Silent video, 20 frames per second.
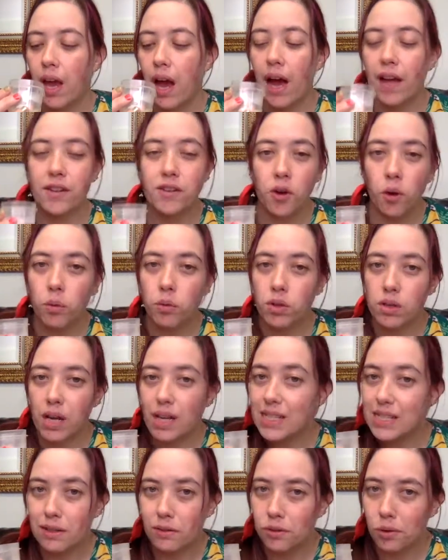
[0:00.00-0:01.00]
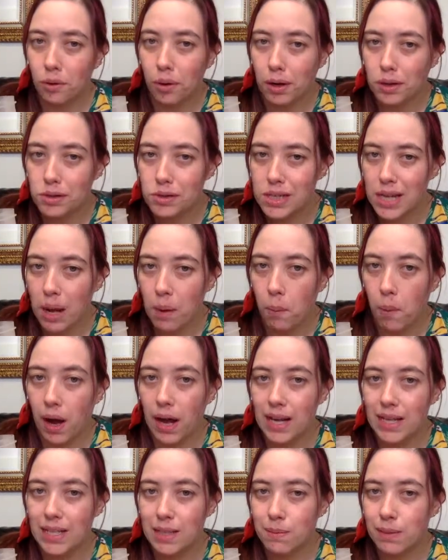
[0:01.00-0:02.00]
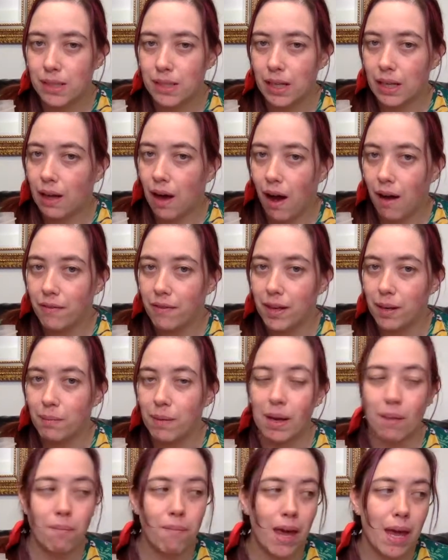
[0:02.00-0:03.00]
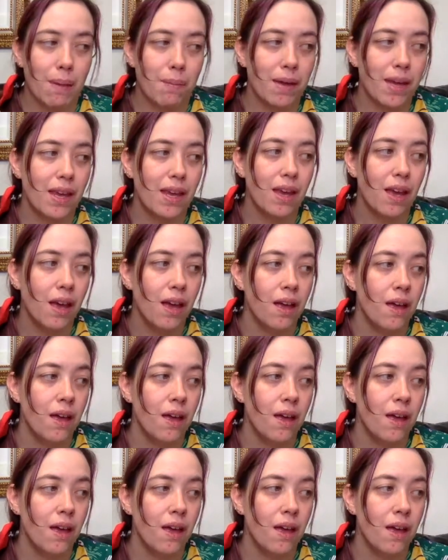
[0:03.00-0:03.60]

I don't, I still don't understand why it smells like coffee to me. Maybe,